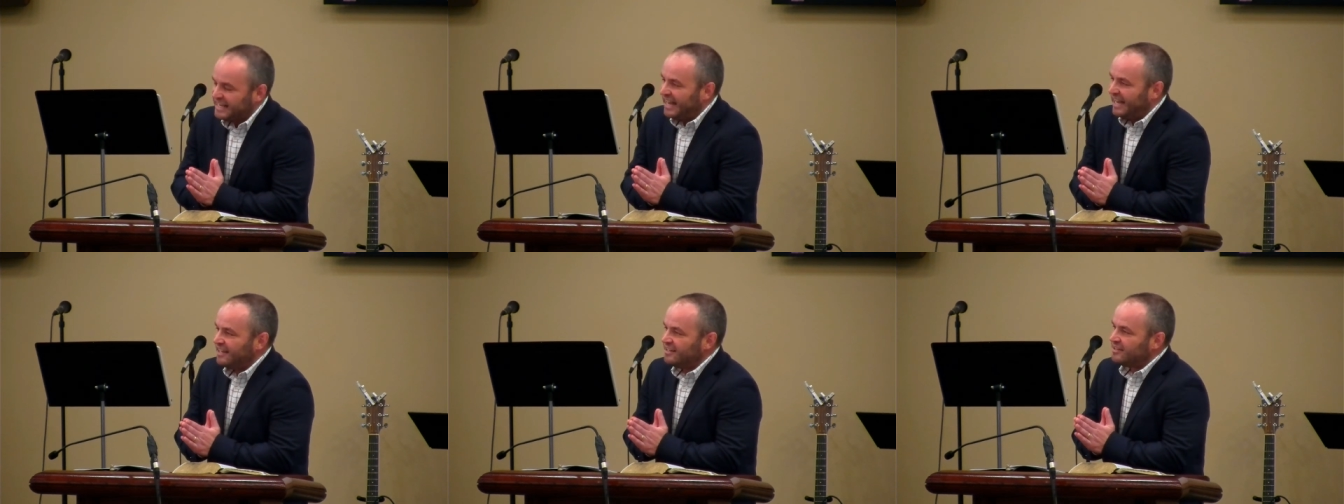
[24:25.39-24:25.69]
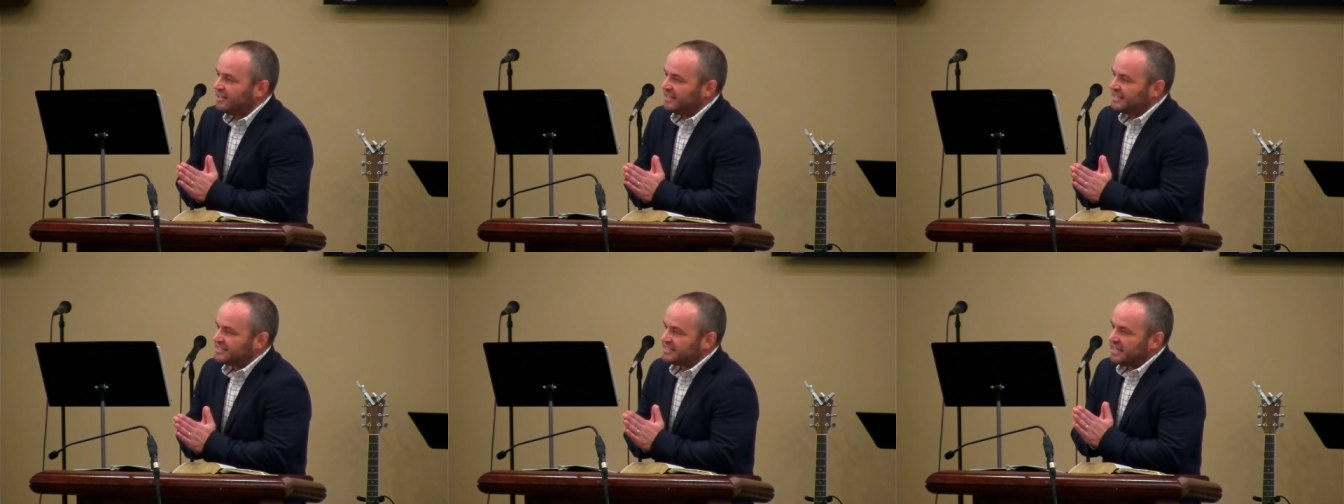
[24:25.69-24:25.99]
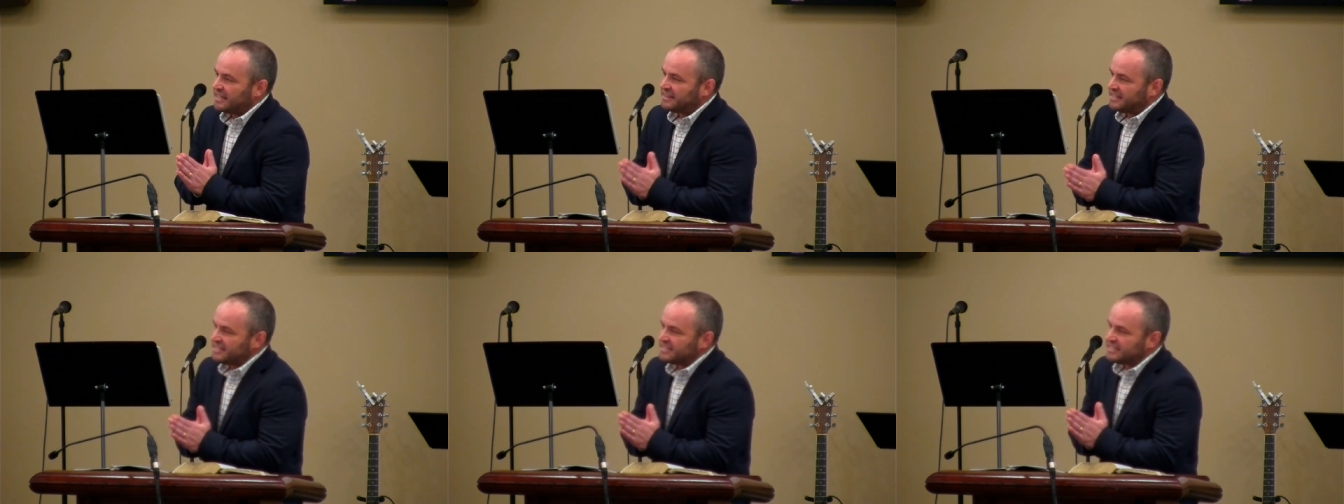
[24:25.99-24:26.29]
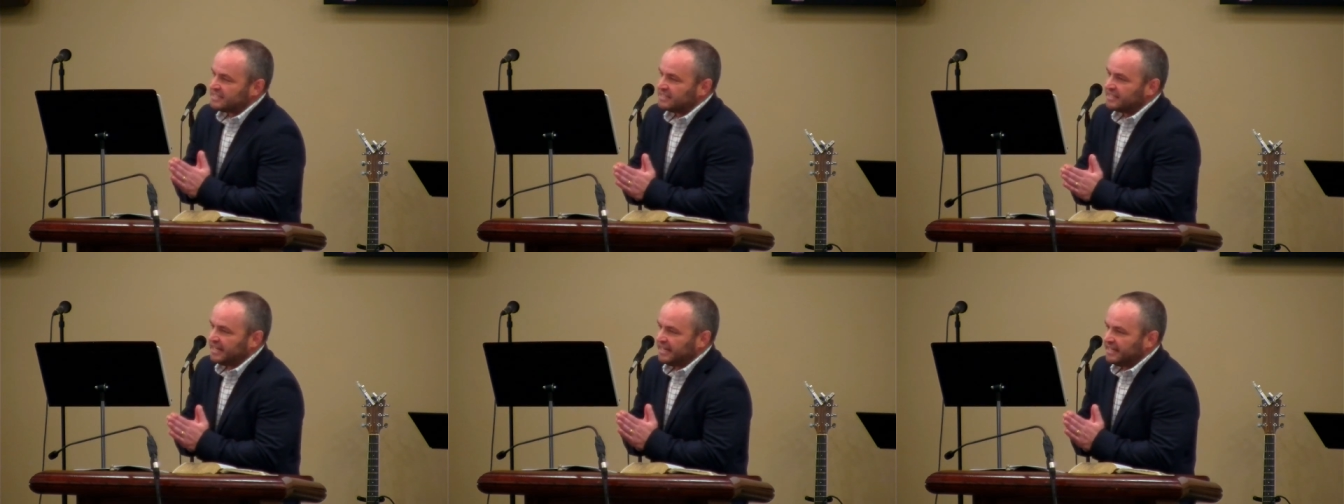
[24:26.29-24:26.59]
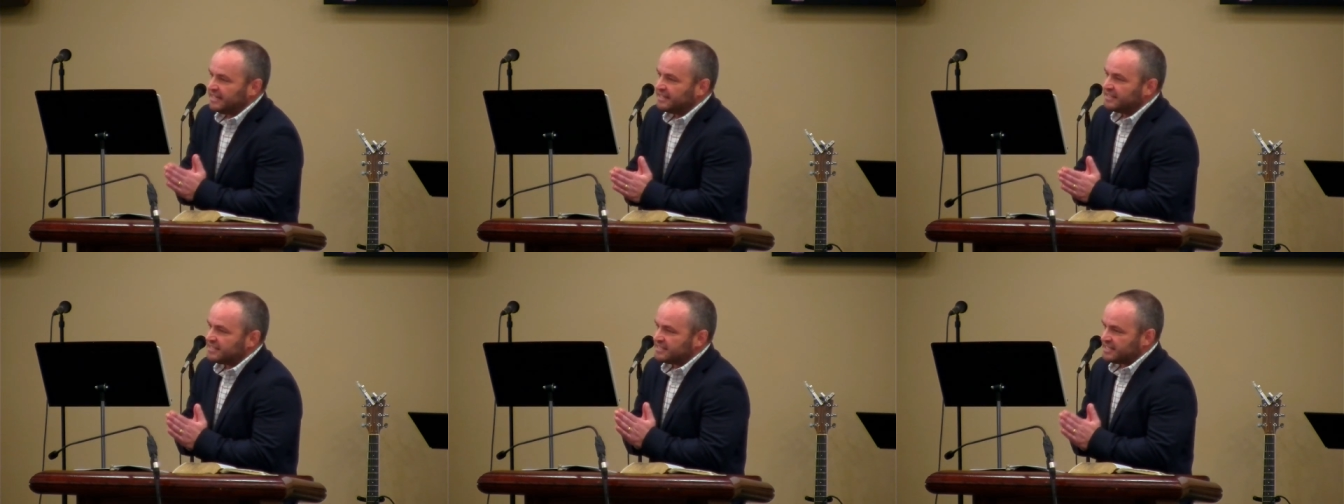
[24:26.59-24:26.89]
highlights that this
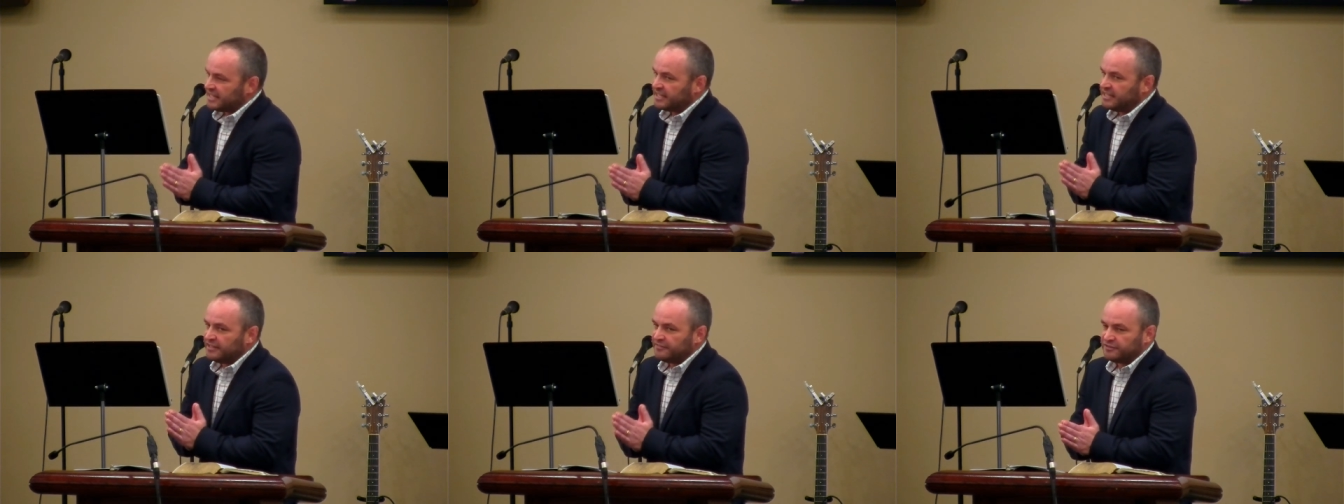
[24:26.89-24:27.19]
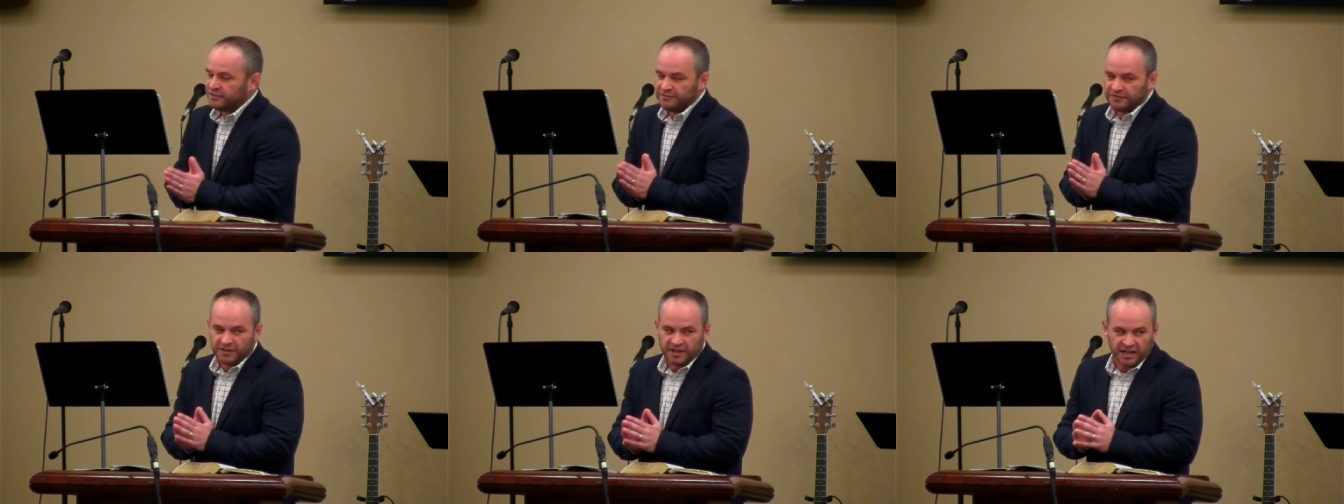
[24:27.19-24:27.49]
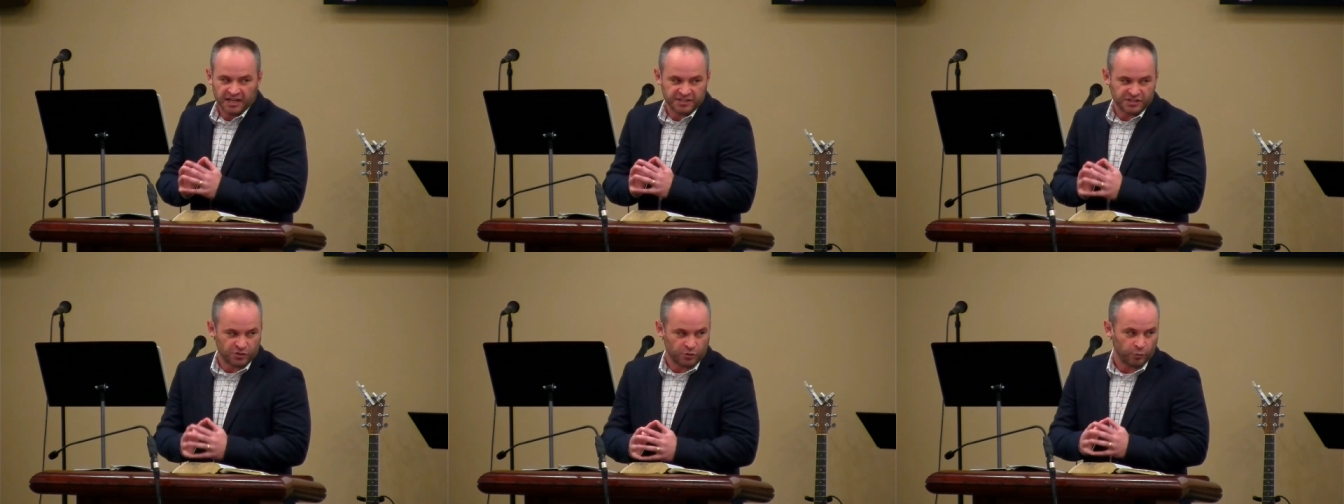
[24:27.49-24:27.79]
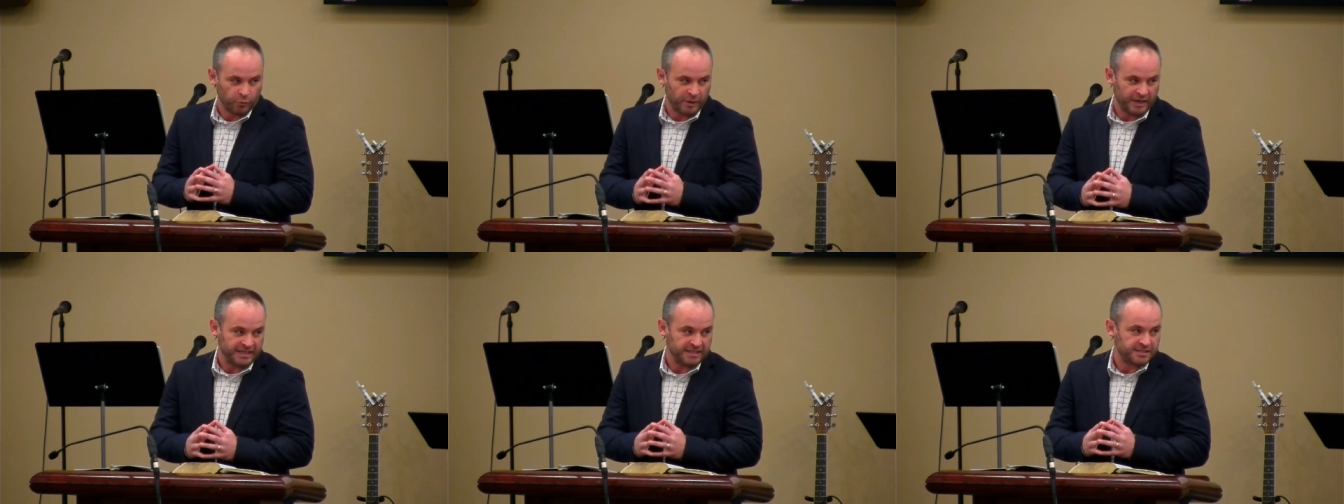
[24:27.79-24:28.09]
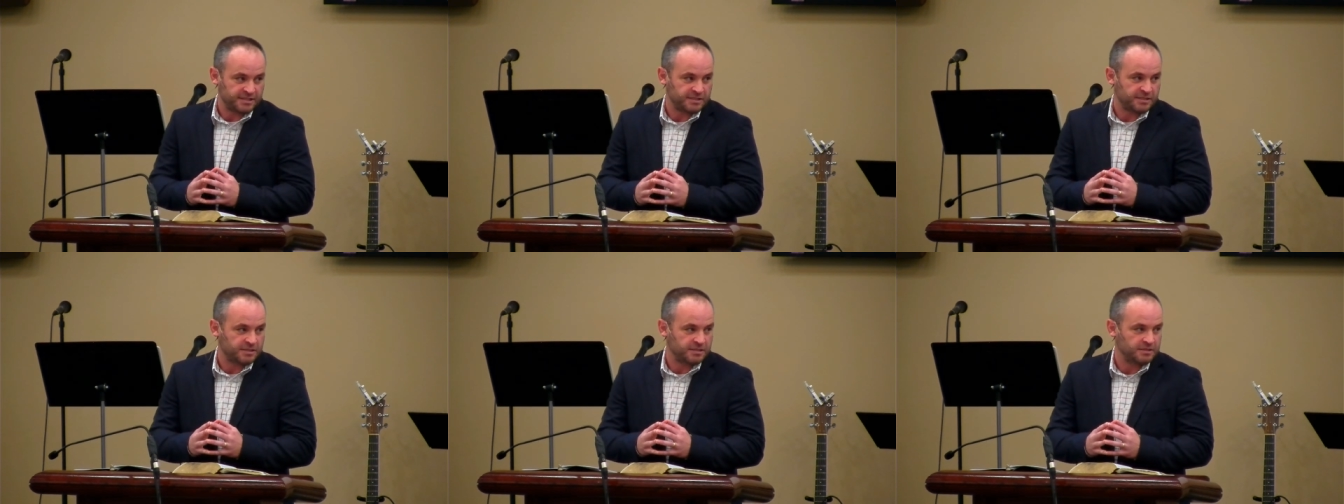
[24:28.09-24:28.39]
land is a gift of God's
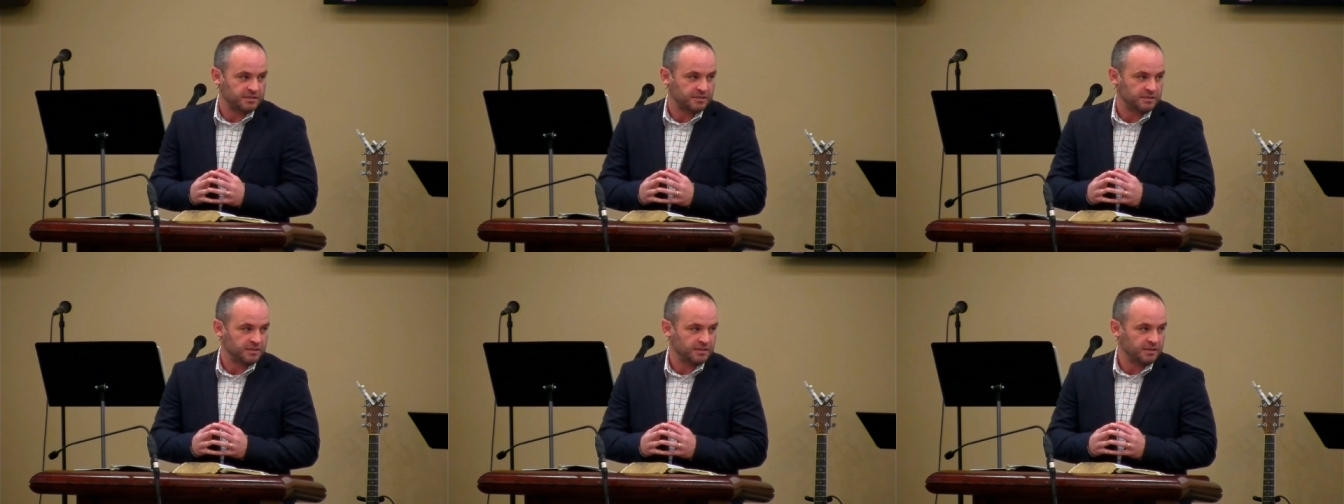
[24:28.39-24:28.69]
grace.